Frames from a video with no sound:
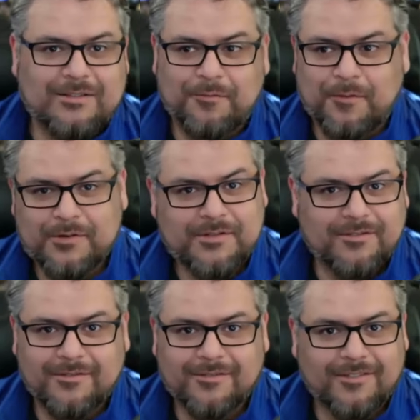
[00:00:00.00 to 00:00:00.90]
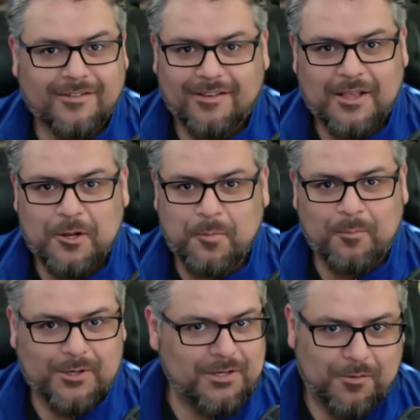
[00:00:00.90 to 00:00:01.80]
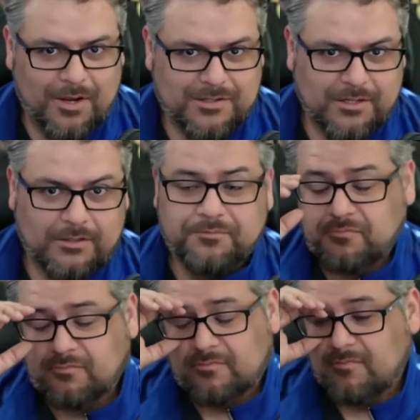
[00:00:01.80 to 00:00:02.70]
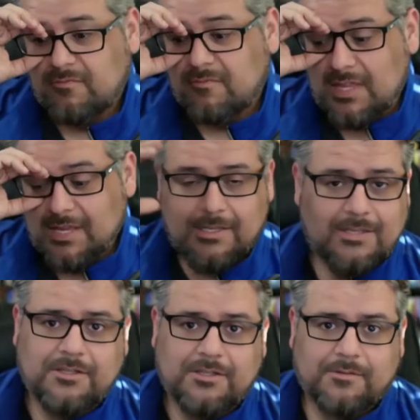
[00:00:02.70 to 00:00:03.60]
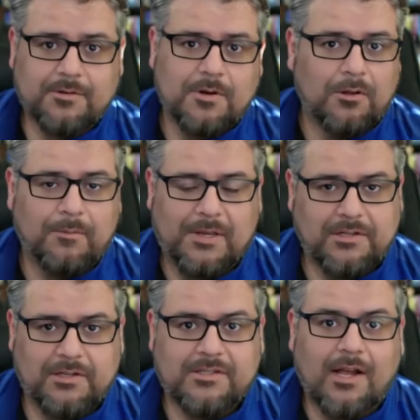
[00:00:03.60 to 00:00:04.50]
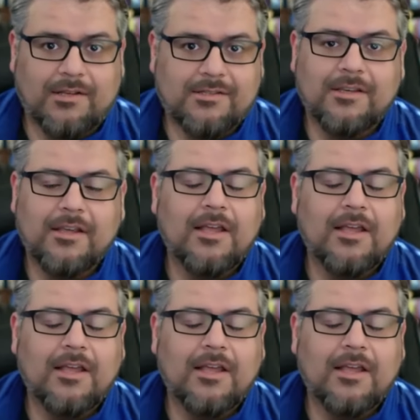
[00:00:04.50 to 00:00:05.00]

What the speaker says: first, permission question because it's just cold messaging sucks.